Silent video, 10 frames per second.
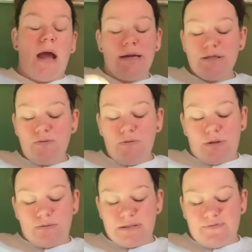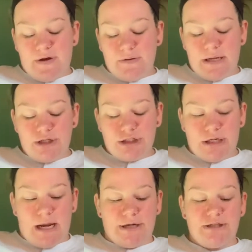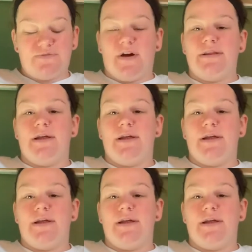I don't use a foundation. I just find